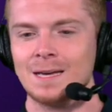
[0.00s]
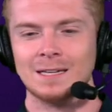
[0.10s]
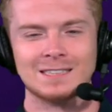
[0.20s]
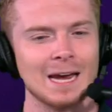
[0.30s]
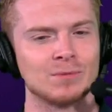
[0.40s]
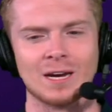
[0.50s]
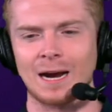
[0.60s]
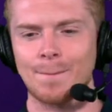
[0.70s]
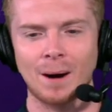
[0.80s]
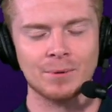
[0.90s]
same thing.
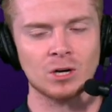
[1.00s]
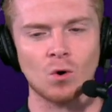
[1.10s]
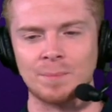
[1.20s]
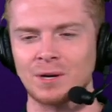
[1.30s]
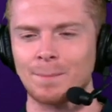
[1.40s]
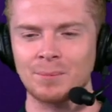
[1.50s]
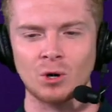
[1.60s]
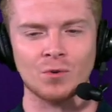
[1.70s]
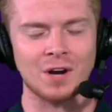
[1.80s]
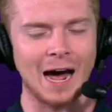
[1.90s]
I'd probably go up there. I'd probably
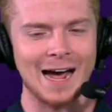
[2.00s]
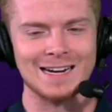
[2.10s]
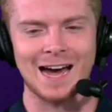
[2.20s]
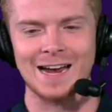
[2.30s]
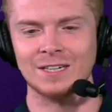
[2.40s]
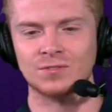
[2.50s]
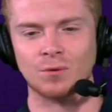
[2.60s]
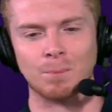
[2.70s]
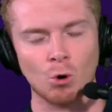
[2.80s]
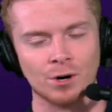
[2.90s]
go high 90s for
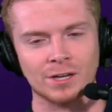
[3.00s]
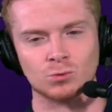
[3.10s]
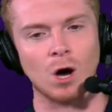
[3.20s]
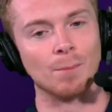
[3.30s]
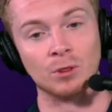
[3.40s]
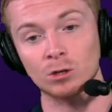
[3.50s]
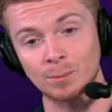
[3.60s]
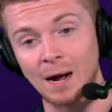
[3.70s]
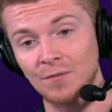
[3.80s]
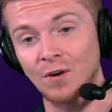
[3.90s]
Bullard as well. But those are
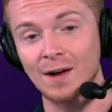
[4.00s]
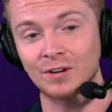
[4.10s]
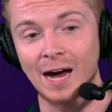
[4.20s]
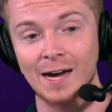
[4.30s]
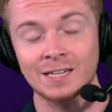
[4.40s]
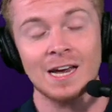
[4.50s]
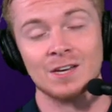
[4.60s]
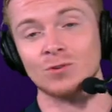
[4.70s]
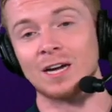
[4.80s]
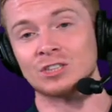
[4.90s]
my five guys.
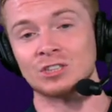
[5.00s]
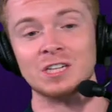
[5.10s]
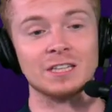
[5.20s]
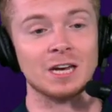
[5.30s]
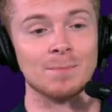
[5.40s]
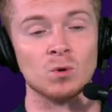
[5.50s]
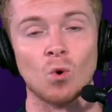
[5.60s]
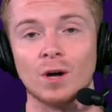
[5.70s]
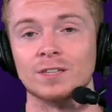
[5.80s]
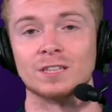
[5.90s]
You guys just need to give me
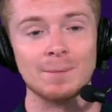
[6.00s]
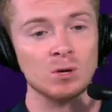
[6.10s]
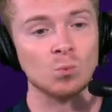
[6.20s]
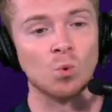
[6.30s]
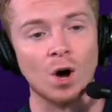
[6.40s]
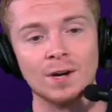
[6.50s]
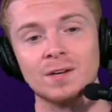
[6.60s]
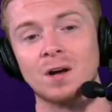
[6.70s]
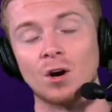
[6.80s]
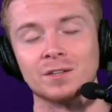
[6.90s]
one. Just name me one
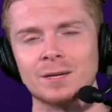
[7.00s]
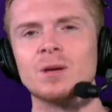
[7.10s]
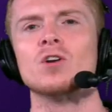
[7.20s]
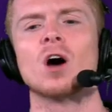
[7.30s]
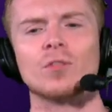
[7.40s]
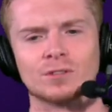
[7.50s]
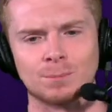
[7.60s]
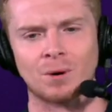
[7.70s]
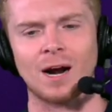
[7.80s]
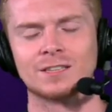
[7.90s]
or give me another
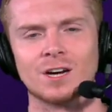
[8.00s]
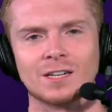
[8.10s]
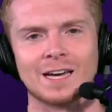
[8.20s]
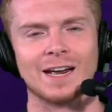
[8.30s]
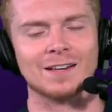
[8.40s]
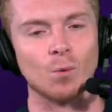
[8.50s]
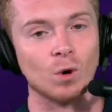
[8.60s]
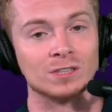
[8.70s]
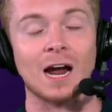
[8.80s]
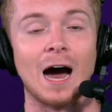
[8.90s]
surprise cut candidate that
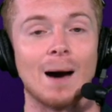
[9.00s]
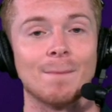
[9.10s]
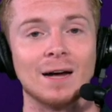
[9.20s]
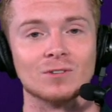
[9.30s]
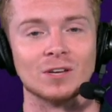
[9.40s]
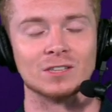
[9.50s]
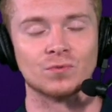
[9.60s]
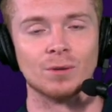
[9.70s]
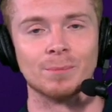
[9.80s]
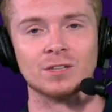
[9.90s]
wasn't on my list
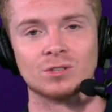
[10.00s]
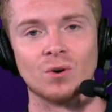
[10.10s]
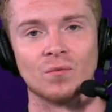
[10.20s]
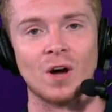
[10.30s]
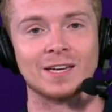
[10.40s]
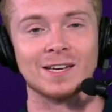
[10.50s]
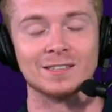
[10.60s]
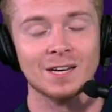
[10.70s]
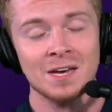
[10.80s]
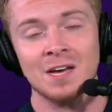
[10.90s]
for the Minnesota Vikings.
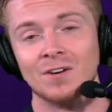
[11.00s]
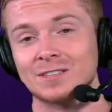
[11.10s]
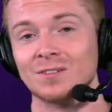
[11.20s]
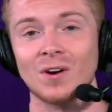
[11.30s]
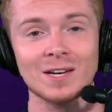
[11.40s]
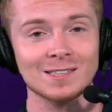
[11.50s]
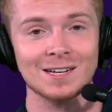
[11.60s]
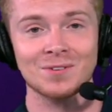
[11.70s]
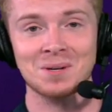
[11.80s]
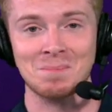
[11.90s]
Listen, the Vikings
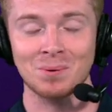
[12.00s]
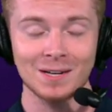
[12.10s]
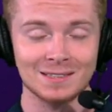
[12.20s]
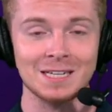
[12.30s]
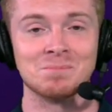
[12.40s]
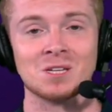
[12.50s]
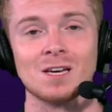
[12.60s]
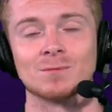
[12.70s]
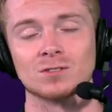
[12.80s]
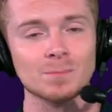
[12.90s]
have a pretty deep
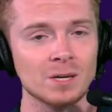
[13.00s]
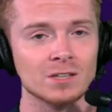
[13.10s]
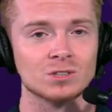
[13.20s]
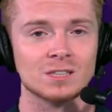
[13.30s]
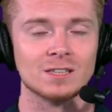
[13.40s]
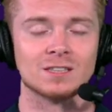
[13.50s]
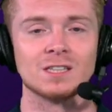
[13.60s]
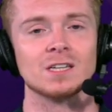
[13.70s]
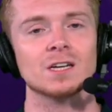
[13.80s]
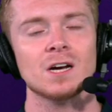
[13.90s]
team, so it's going to be interesting to
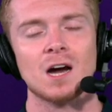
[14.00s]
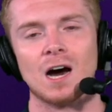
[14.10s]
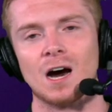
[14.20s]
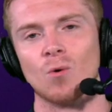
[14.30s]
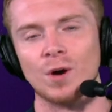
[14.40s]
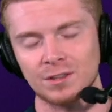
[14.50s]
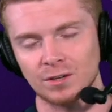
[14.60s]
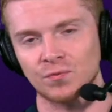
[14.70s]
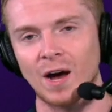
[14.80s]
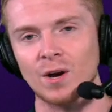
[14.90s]
see when the
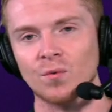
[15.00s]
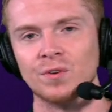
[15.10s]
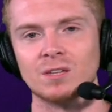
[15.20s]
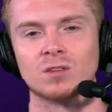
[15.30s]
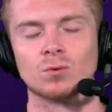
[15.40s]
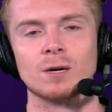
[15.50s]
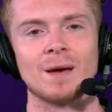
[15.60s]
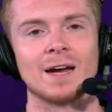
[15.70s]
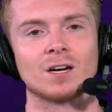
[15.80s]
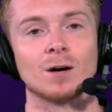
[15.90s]
final
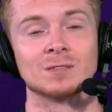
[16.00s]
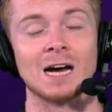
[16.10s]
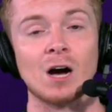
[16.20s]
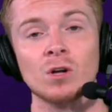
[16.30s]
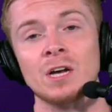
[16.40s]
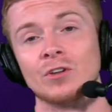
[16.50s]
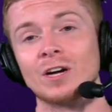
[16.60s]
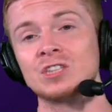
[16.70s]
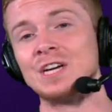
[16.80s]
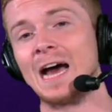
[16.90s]
53-man comes out. They're
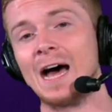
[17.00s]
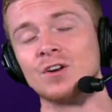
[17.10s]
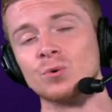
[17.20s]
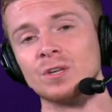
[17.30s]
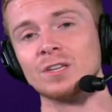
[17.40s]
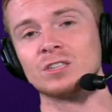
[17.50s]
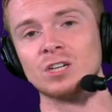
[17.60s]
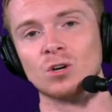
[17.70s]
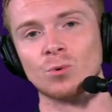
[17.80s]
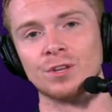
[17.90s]
actually not doing this
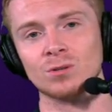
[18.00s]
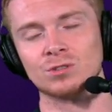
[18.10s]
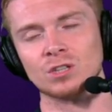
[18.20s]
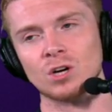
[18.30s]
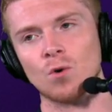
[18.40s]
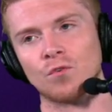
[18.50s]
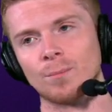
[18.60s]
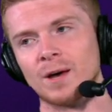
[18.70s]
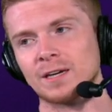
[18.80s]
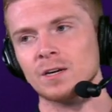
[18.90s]
year where they used to go from
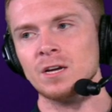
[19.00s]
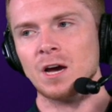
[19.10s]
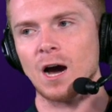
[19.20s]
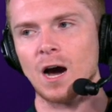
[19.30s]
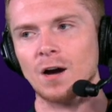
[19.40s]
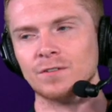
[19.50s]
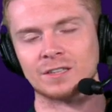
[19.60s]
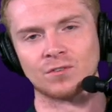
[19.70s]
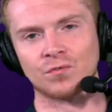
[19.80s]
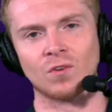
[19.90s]
like
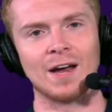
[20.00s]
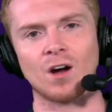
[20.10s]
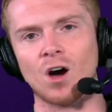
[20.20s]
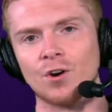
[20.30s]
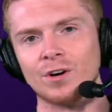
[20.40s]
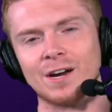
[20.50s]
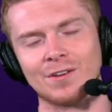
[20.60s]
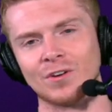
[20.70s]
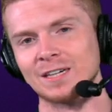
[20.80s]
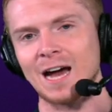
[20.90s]
the flat 100 down
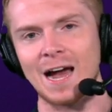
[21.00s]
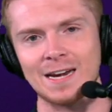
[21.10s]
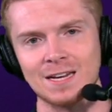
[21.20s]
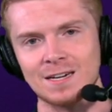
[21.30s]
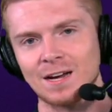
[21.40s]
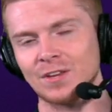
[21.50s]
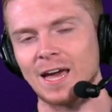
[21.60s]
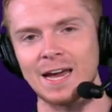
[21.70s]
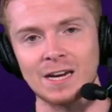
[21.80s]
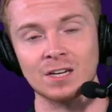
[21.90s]
to like 90, down to
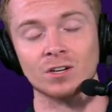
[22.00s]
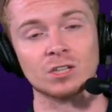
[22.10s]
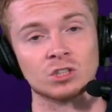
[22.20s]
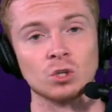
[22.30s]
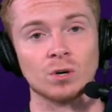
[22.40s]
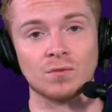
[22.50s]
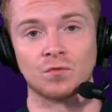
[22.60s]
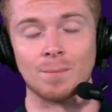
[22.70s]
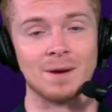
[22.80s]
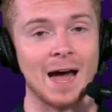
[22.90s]
80. They're just doing it
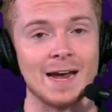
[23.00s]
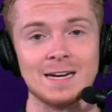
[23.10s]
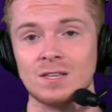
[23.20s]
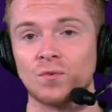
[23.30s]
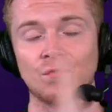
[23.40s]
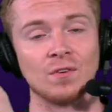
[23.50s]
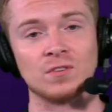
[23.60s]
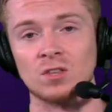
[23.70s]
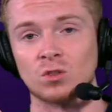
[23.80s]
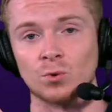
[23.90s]
from 90 to
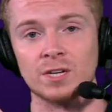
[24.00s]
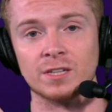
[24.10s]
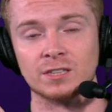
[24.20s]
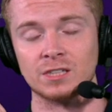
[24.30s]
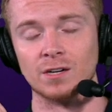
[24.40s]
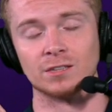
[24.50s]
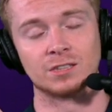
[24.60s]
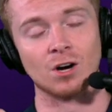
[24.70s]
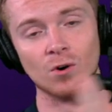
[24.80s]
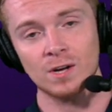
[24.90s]
53 this year.
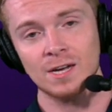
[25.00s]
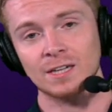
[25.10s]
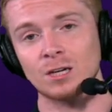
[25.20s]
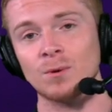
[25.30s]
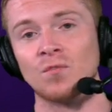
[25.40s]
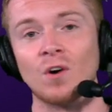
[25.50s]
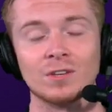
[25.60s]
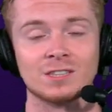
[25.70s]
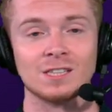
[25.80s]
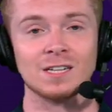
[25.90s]
So it's going to be fun
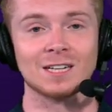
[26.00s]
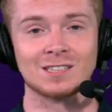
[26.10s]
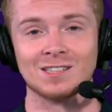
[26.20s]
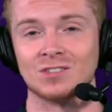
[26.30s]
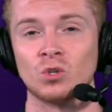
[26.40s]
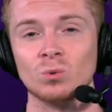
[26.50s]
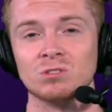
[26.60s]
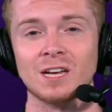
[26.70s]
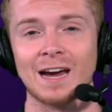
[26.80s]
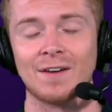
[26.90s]
to see. It's actually the
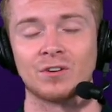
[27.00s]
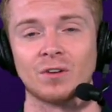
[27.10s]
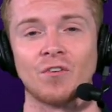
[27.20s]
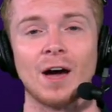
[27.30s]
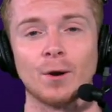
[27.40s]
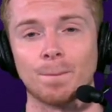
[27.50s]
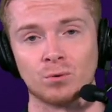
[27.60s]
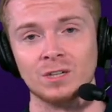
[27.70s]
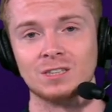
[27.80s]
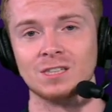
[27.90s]
Tuesday after the final
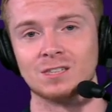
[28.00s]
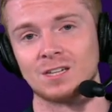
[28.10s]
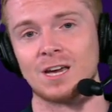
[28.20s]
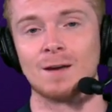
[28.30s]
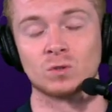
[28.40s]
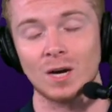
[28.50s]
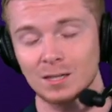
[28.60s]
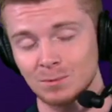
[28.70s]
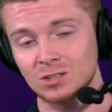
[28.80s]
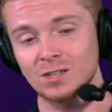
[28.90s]
preseason game. So, guys,
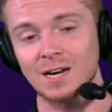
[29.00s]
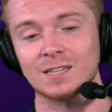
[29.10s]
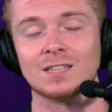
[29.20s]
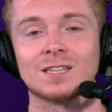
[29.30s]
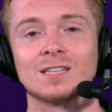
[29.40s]
make sure you guys hit that